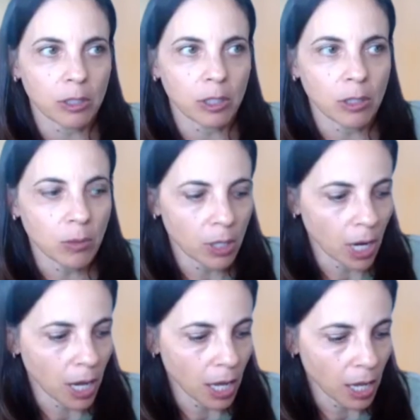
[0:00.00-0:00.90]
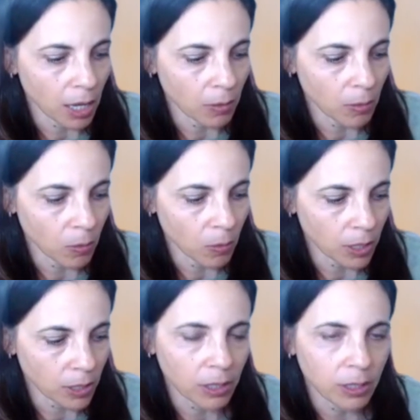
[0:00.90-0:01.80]
that you and I
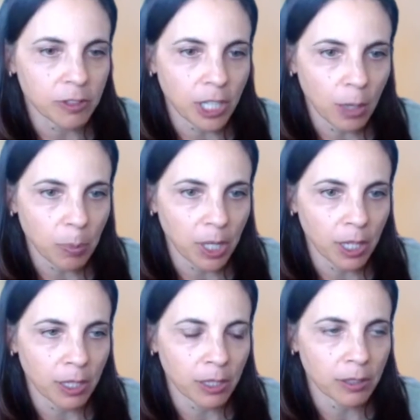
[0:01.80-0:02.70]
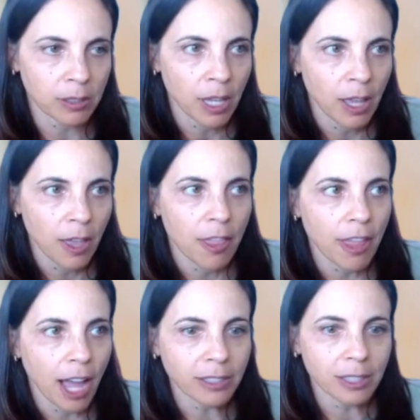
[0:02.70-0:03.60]
want to lift up is
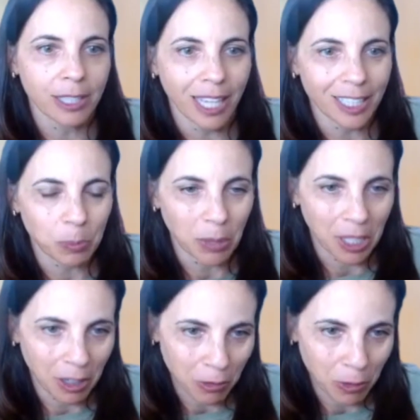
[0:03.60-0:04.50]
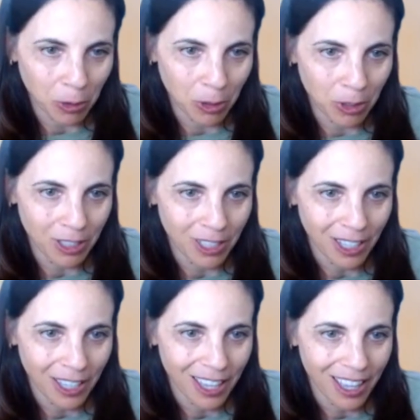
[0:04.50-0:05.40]
that's less meaningful,
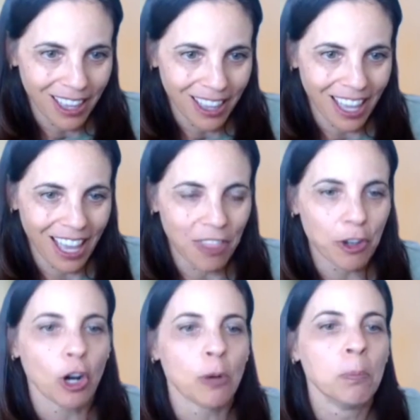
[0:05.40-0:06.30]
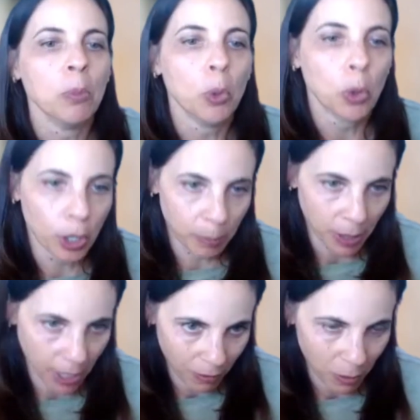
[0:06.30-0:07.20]
and there are more
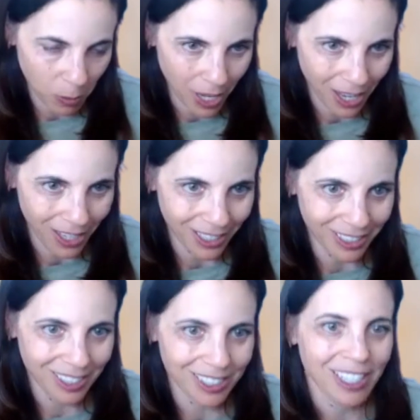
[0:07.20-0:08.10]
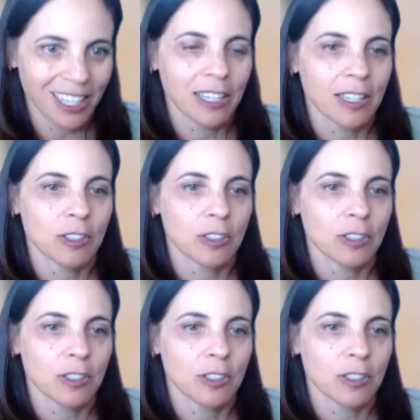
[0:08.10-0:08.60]
meaningful ways